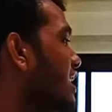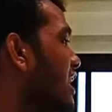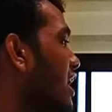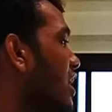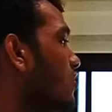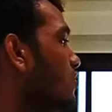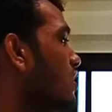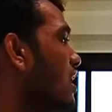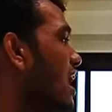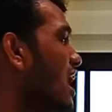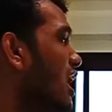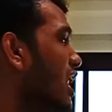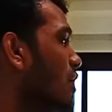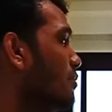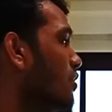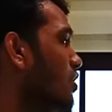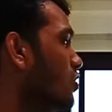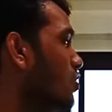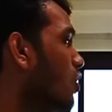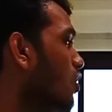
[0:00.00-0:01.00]
town
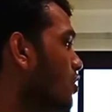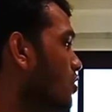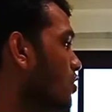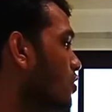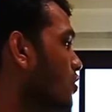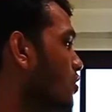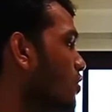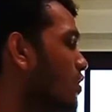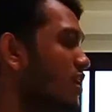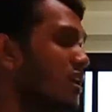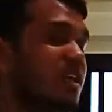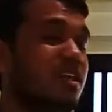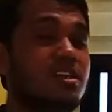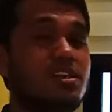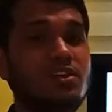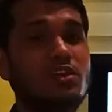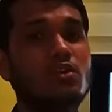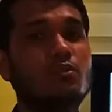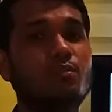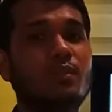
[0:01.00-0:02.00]
Alamogordo in
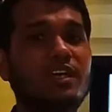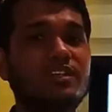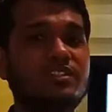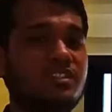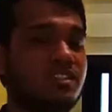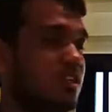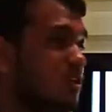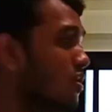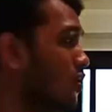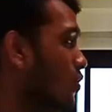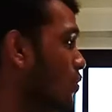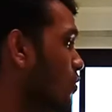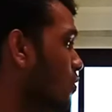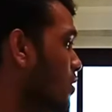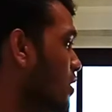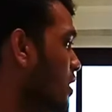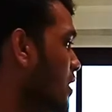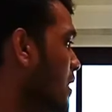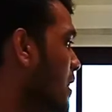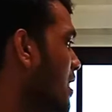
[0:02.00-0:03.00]
New Mexico.
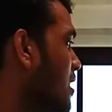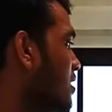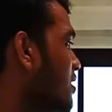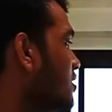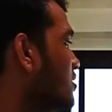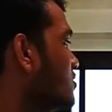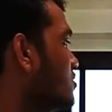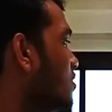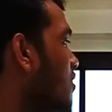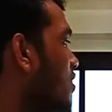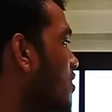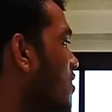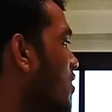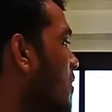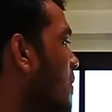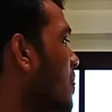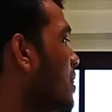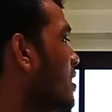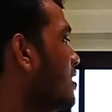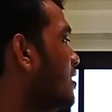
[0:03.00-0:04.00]

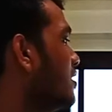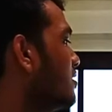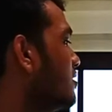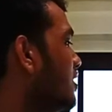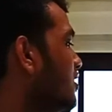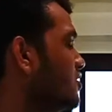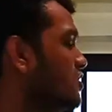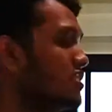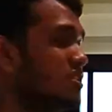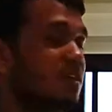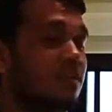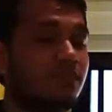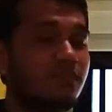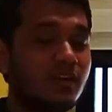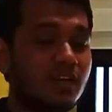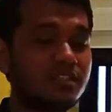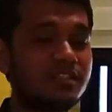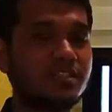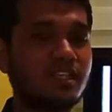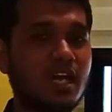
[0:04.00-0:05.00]
So this is the
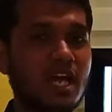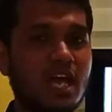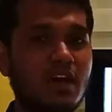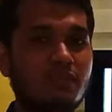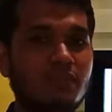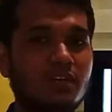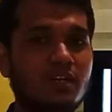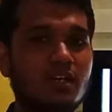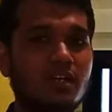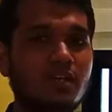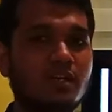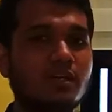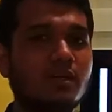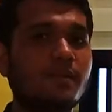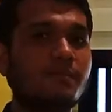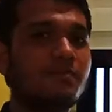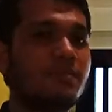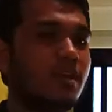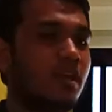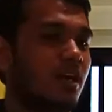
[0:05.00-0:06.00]
first ever
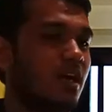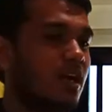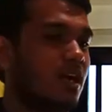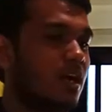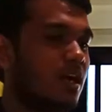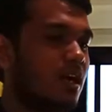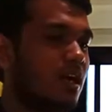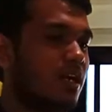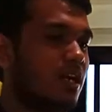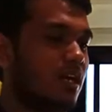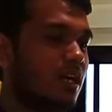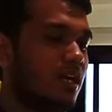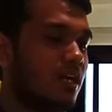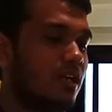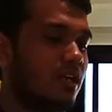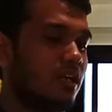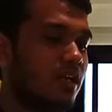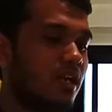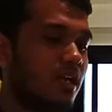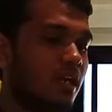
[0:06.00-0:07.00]

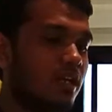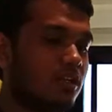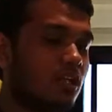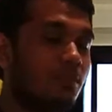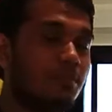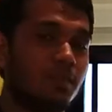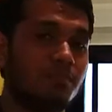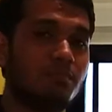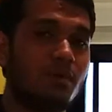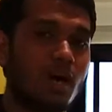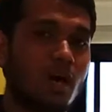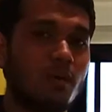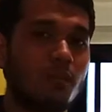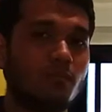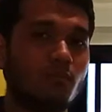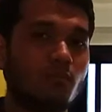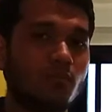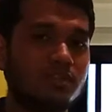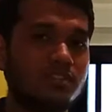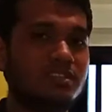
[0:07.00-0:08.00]
atomic
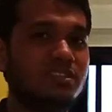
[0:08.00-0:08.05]
bomb was